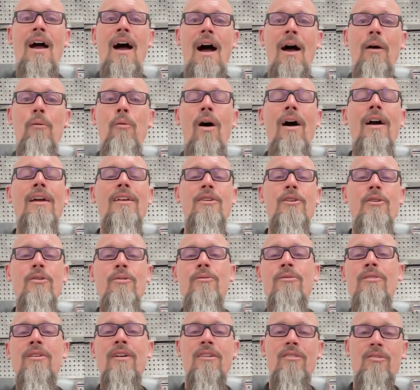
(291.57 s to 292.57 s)
I want
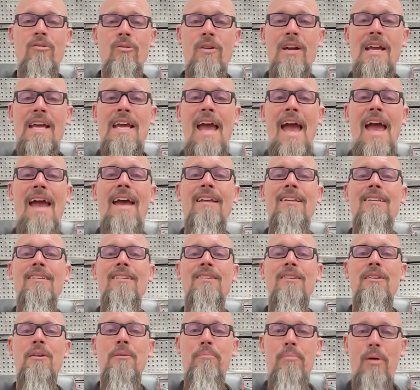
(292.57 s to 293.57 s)
you to
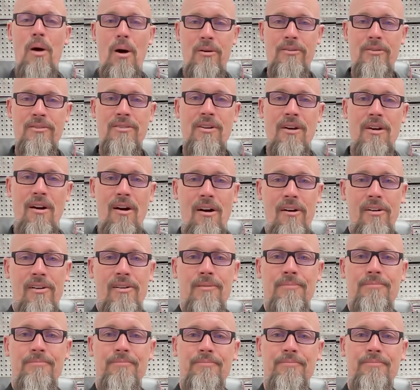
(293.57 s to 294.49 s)
create the postcard.